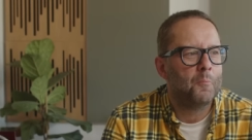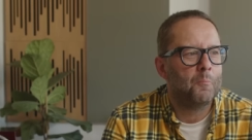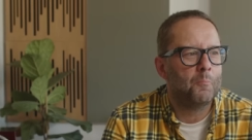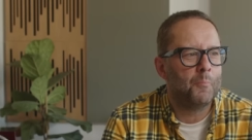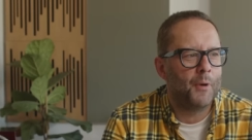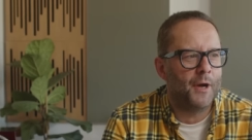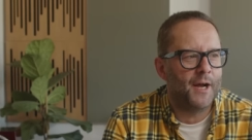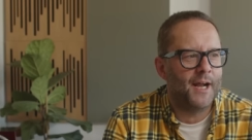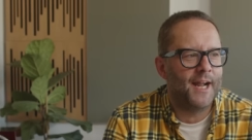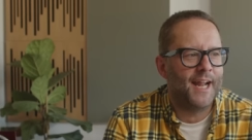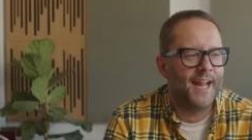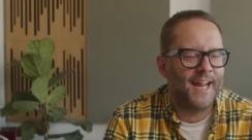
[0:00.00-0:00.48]

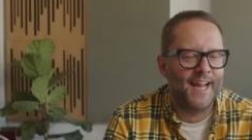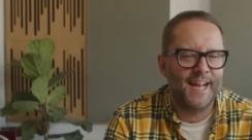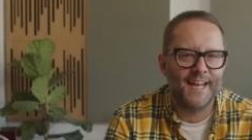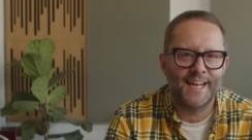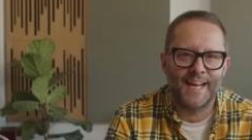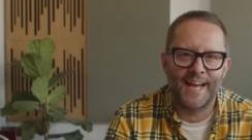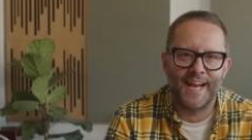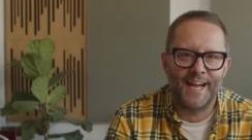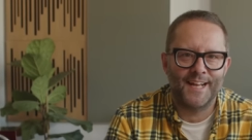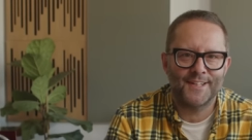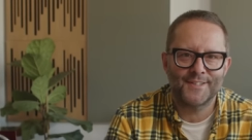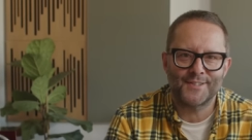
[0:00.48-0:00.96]
But it
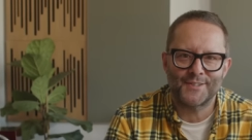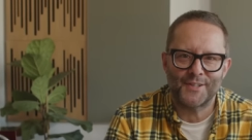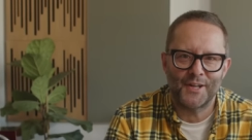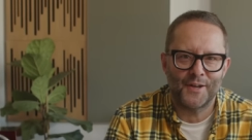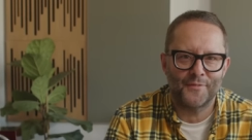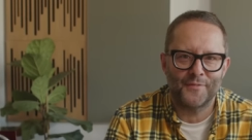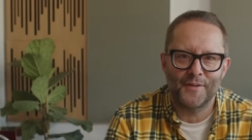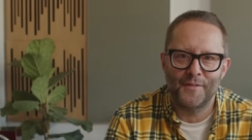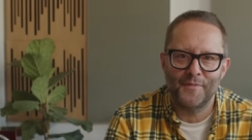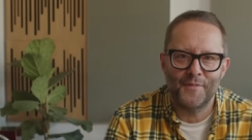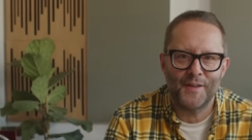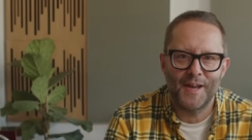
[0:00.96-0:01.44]
had
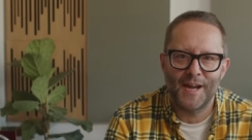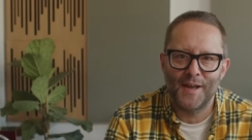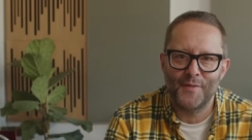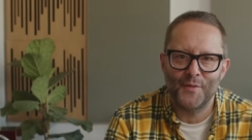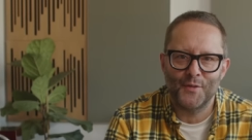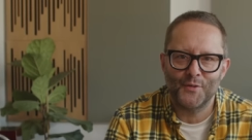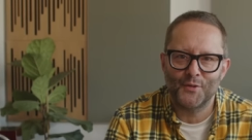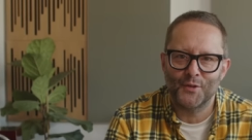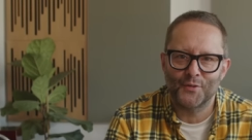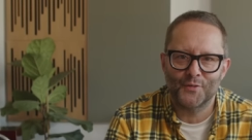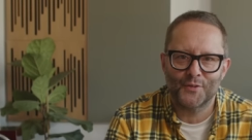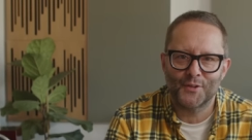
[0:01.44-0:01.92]
stuff in there
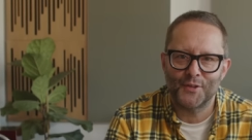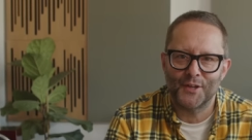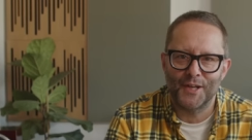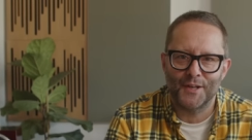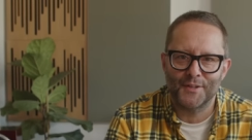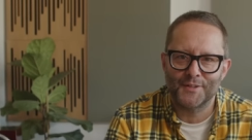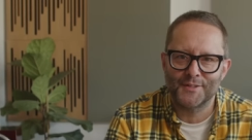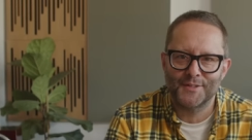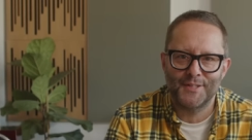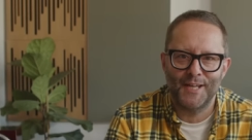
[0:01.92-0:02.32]
that just kind of